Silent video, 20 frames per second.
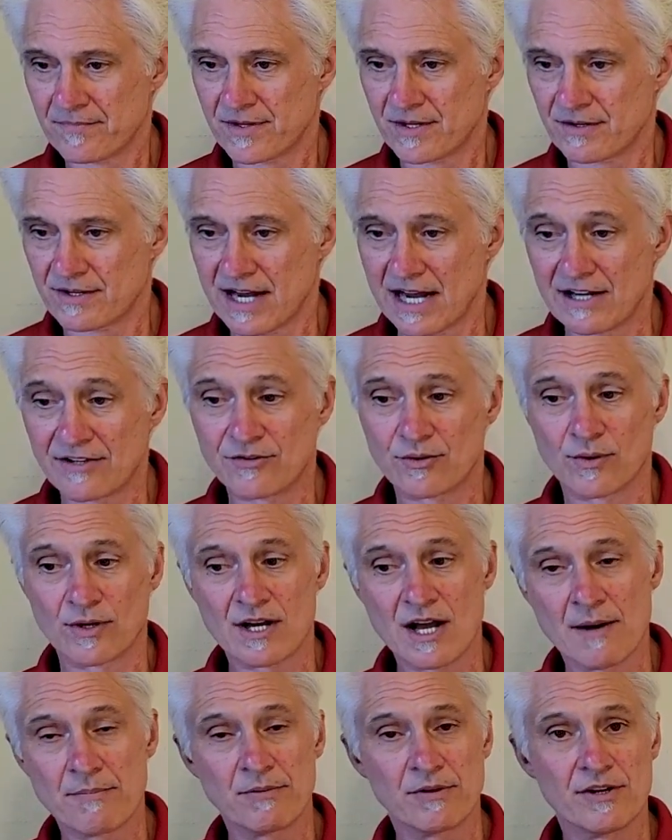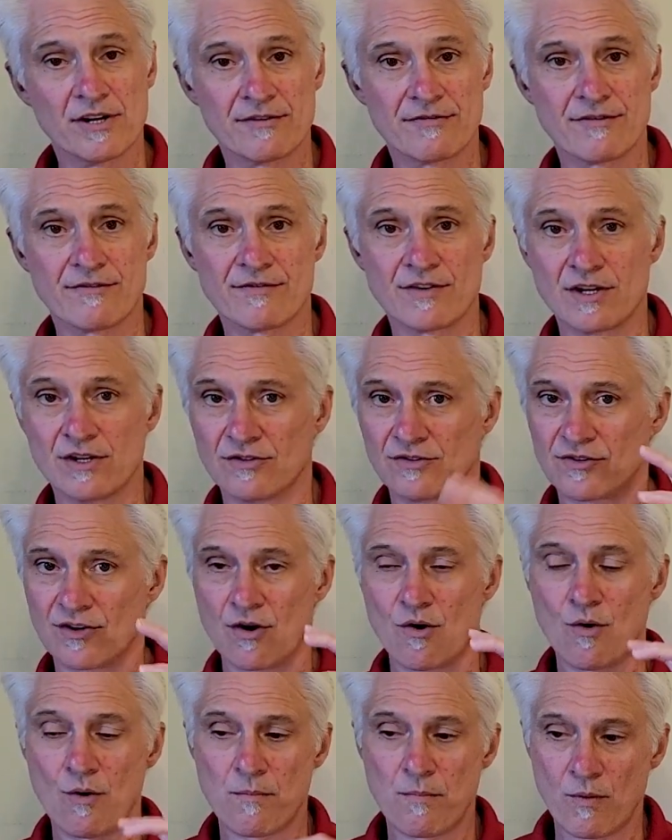Okay, so a couple of different views, the
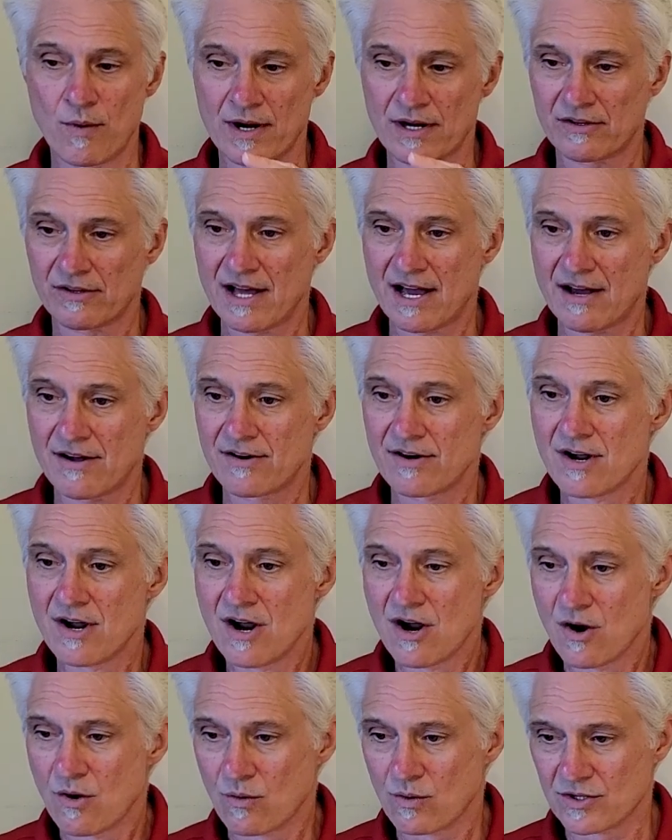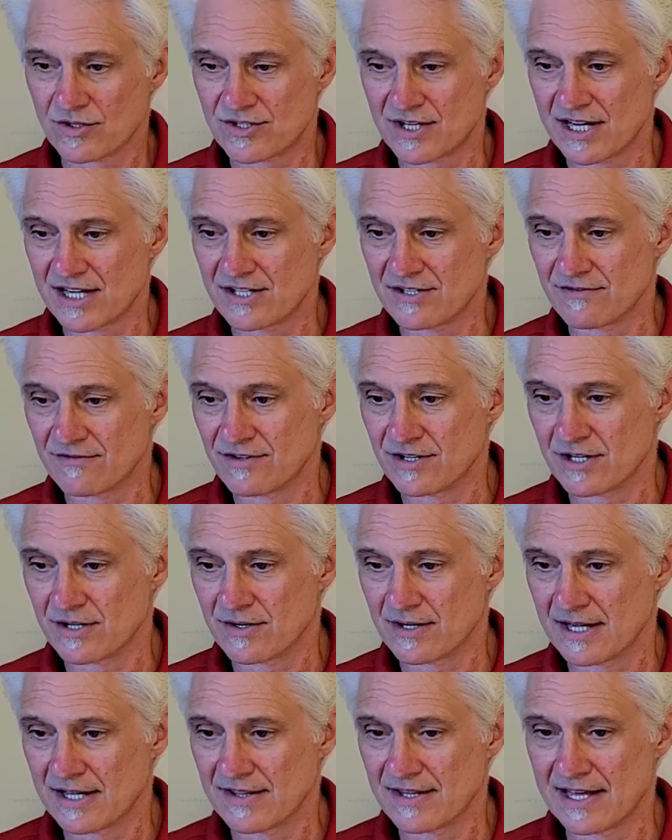whole point cloud or station
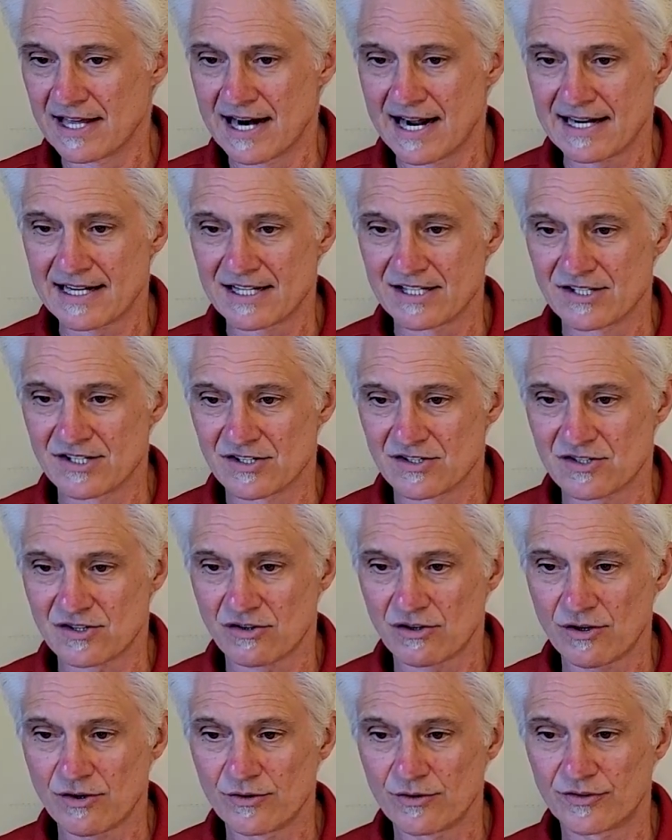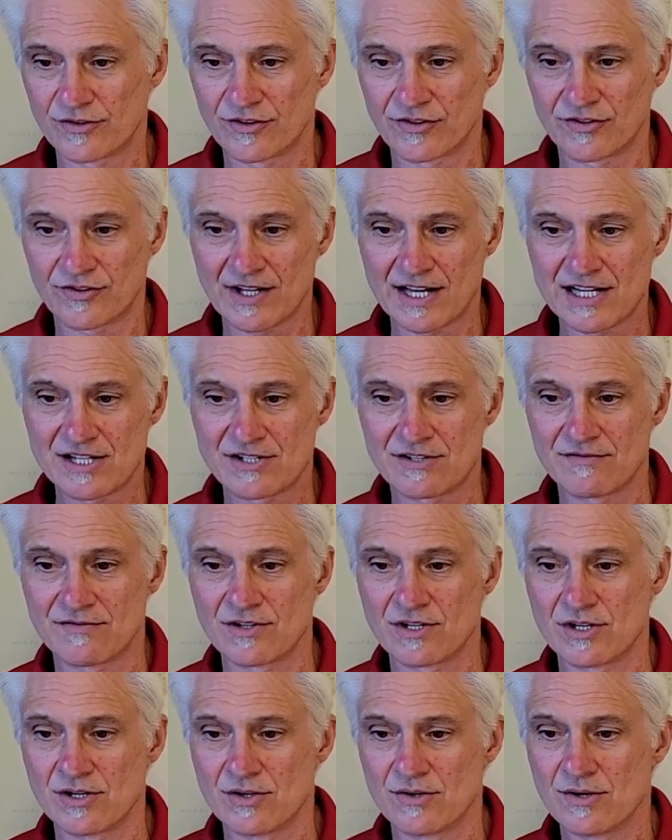view. And then I can just close the station
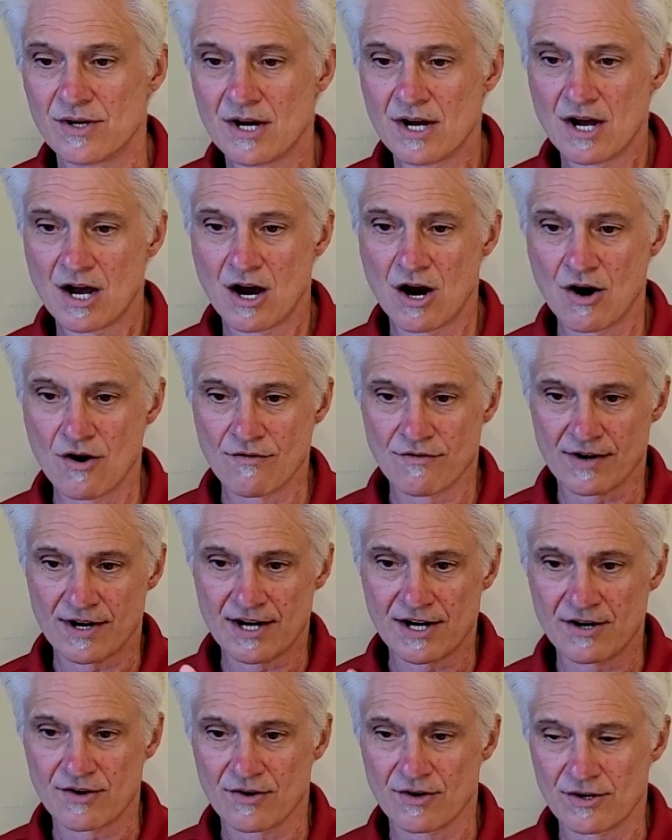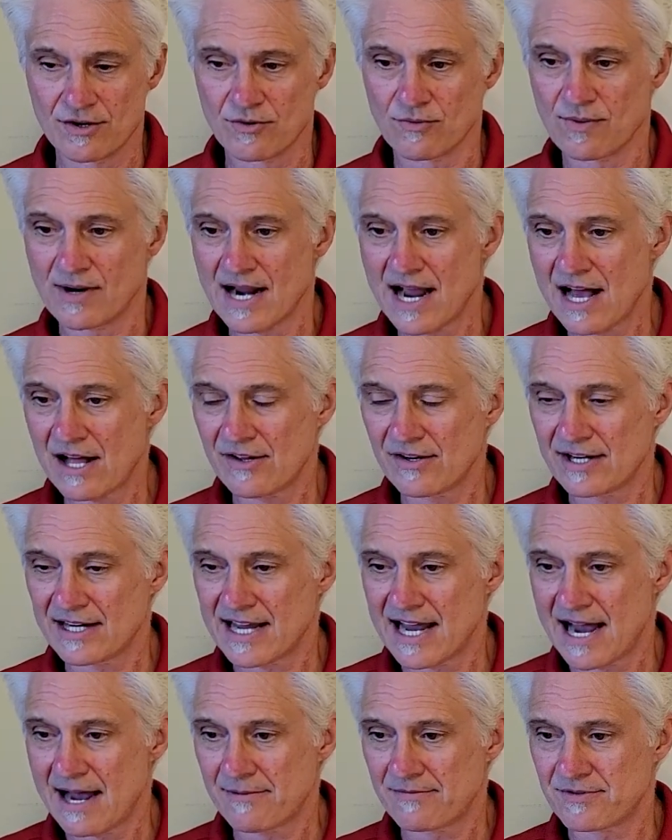view over here under Reality
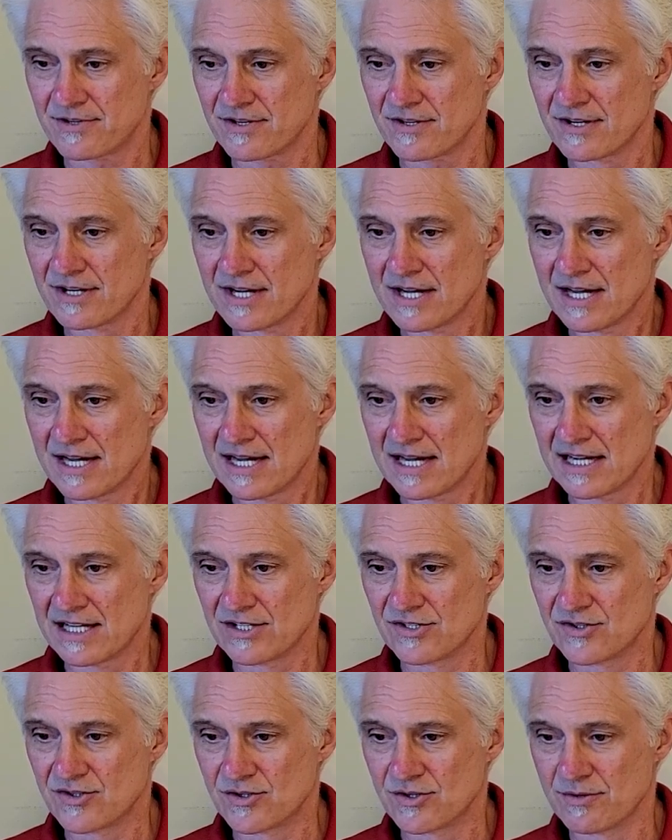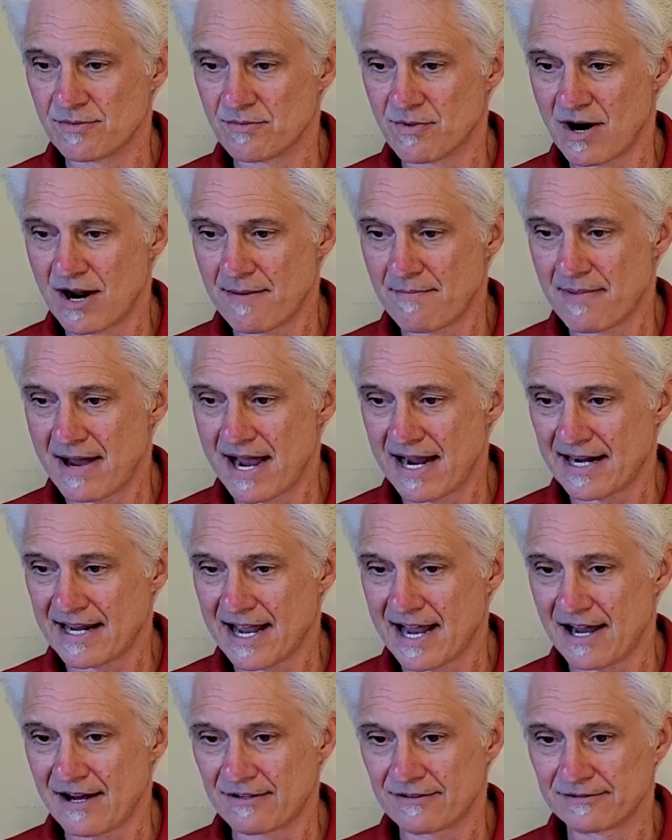Capture and zoom right back
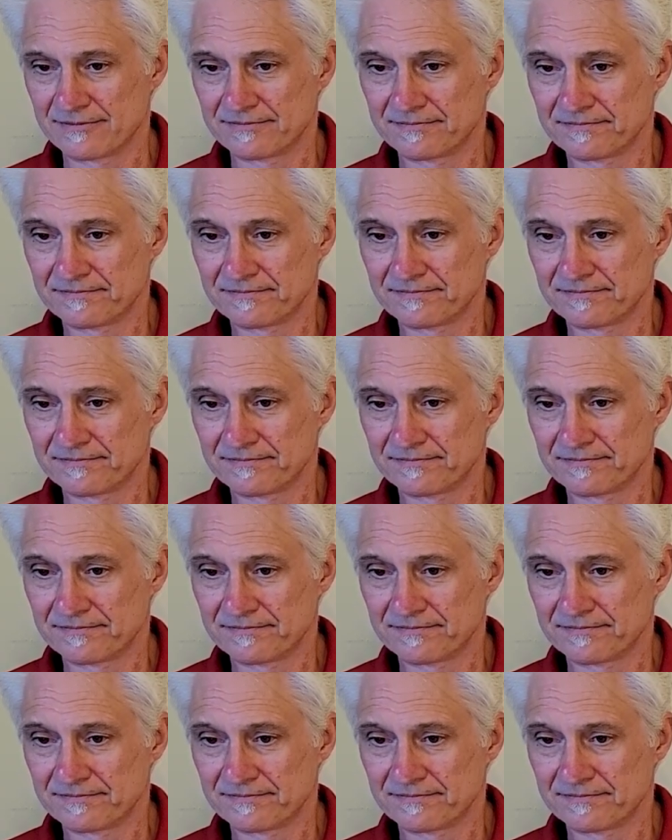out.